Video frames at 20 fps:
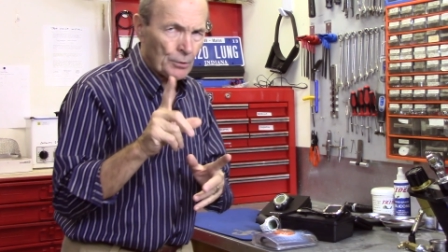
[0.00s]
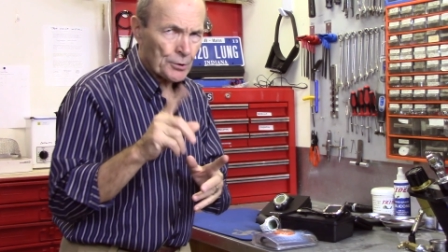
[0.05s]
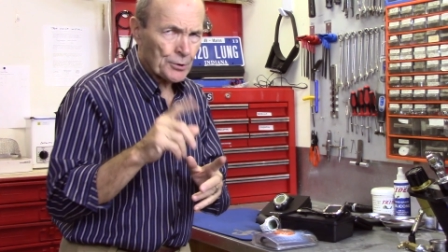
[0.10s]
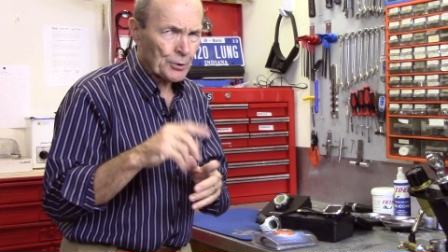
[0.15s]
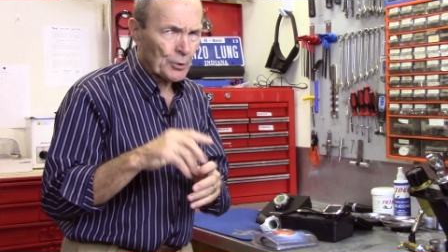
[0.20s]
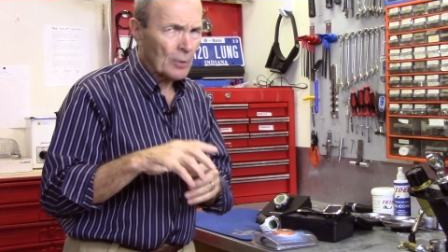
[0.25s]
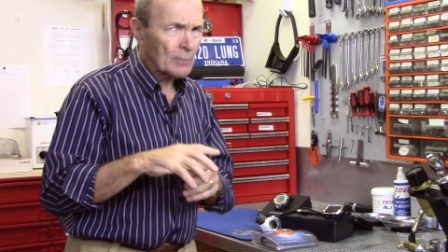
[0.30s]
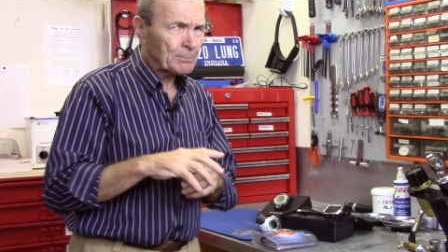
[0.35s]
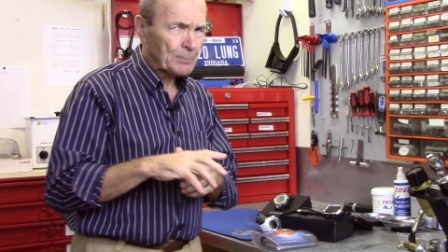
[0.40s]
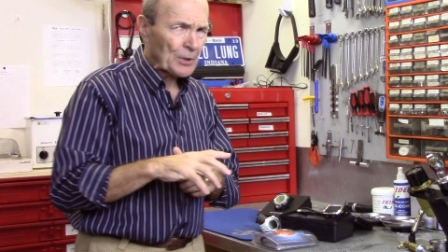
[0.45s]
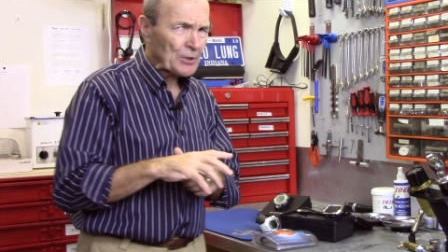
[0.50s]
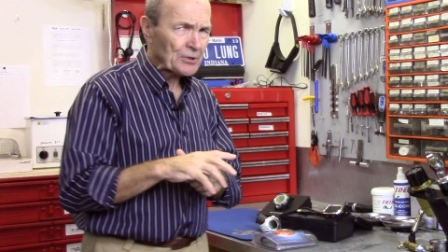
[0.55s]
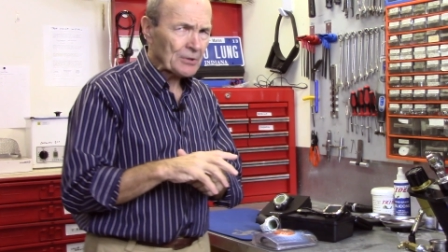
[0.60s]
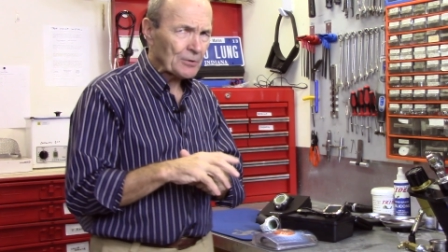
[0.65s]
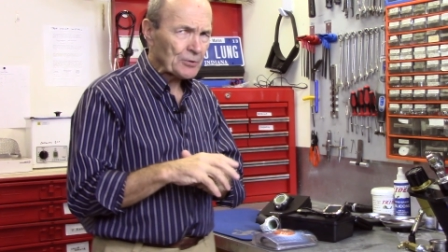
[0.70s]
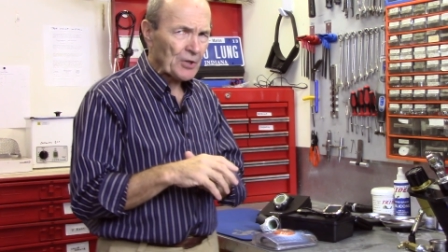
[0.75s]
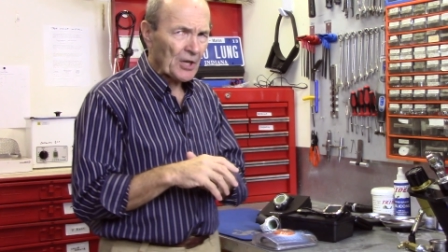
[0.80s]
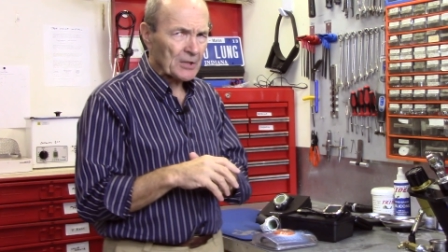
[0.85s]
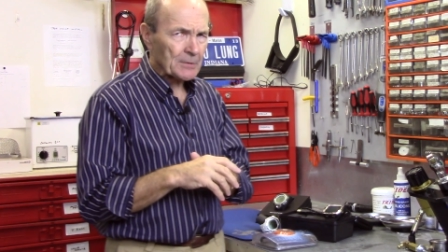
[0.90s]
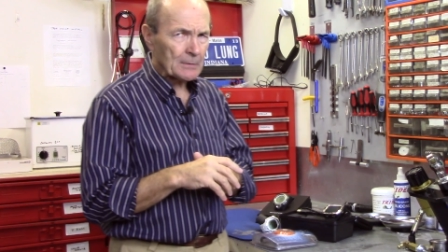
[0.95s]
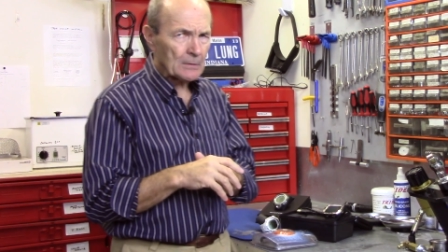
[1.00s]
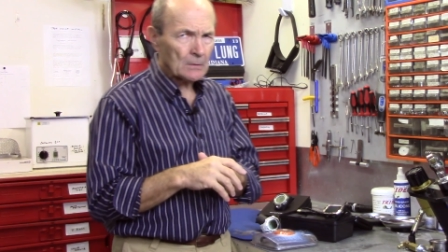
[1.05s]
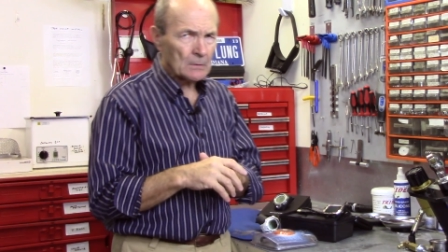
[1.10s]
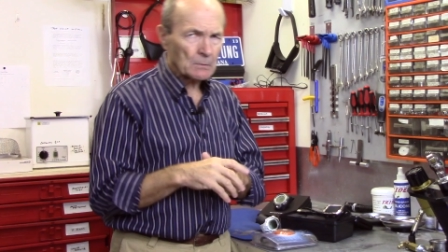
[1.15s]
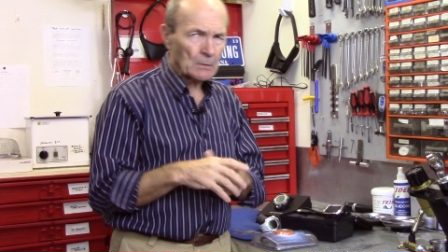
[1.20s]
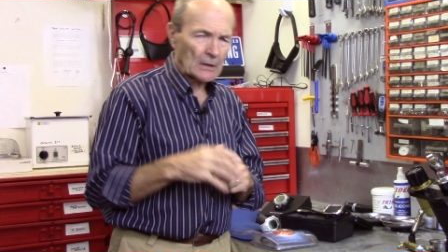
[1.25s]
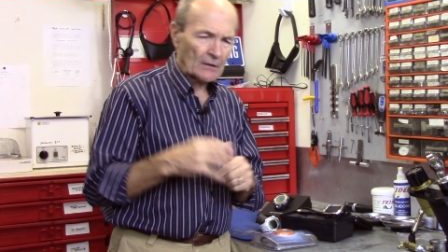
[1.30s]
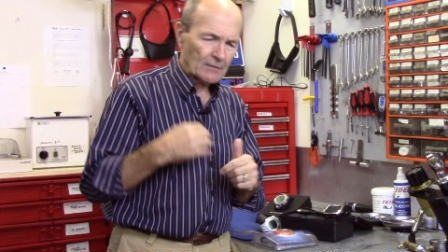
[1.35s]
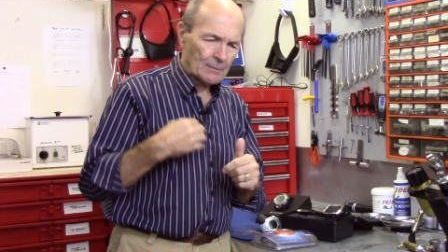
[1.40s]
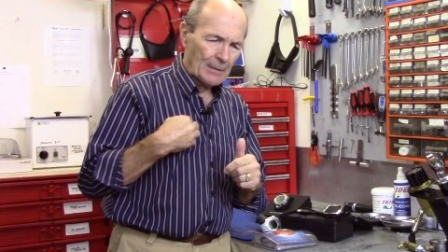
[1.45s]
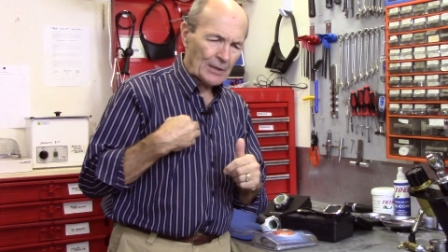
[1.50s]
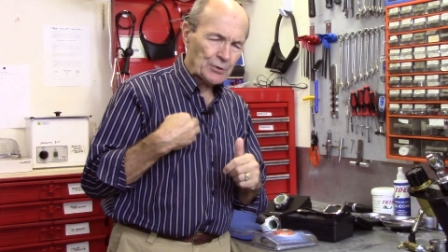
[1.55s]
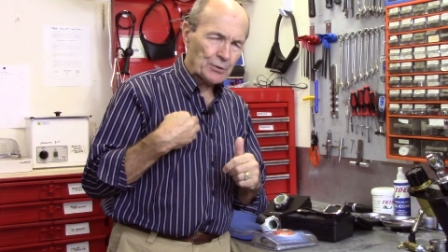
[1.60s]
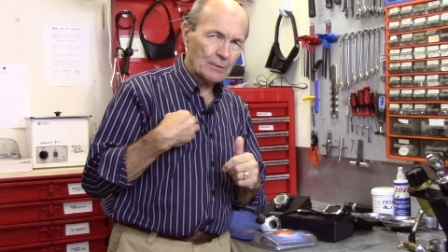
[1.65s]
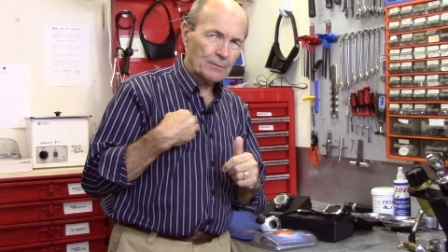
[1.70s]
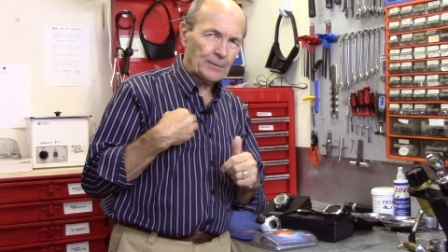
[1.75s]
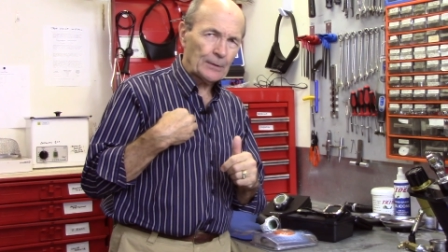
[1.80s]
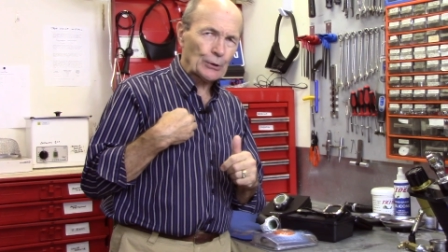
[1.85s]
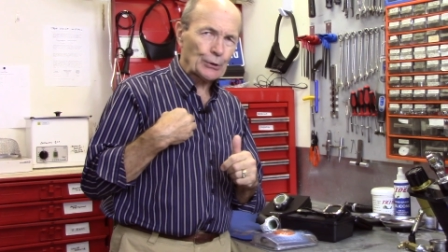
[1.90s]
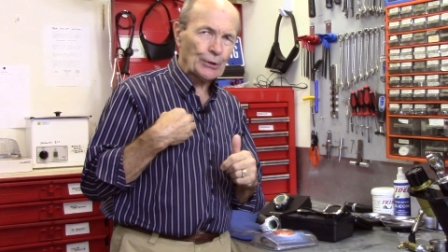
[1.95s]
Use your own personal judgment, whatever makes
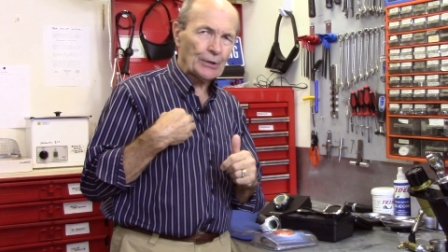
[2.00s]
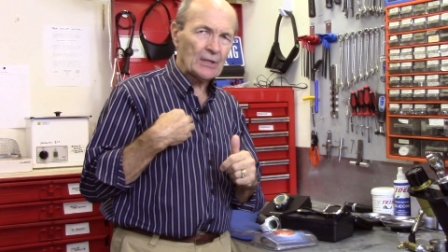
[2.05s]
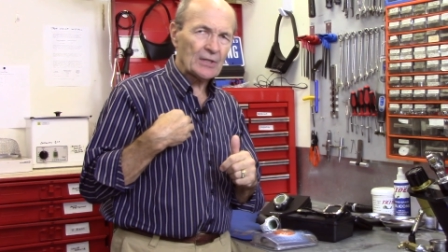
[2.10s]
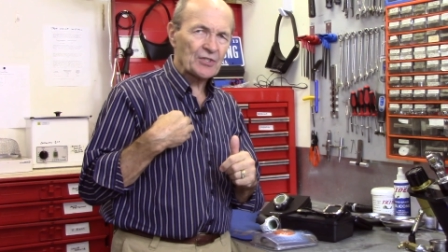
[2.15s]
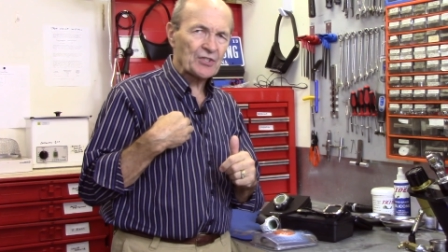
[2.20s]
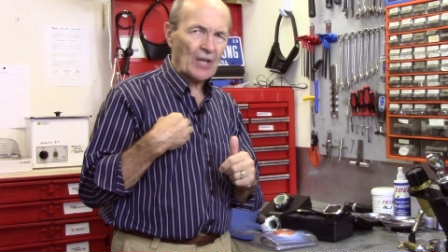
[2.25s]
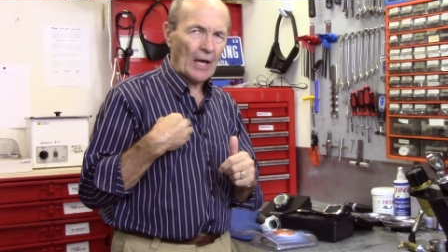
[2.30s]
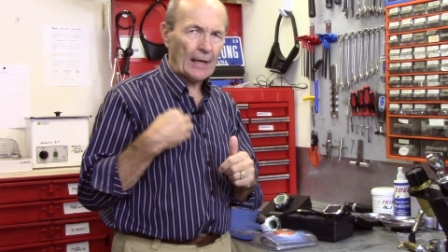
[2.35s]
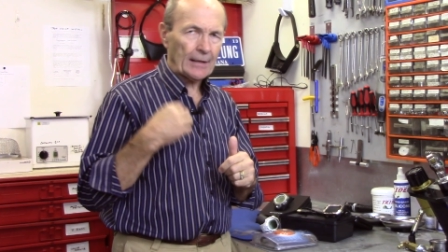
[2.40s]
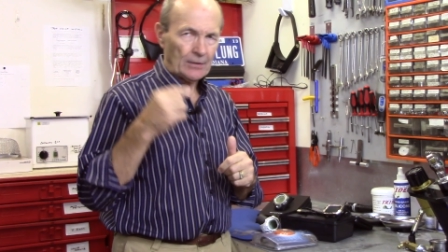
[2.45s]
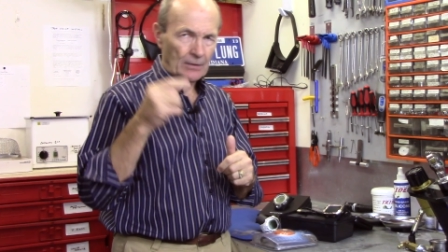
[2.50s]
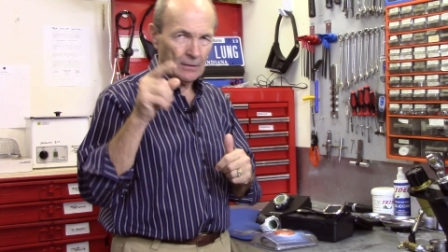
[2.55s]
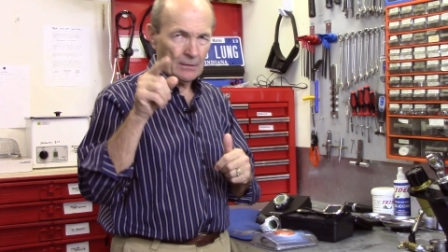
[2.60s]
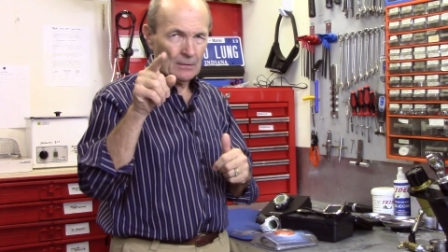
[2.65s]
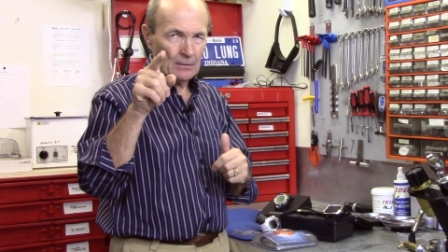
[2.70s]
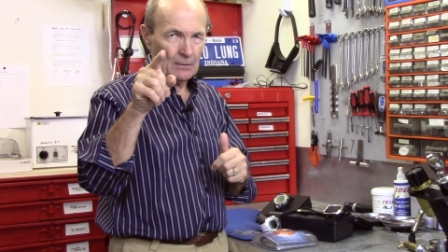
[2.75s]
you feel good inside.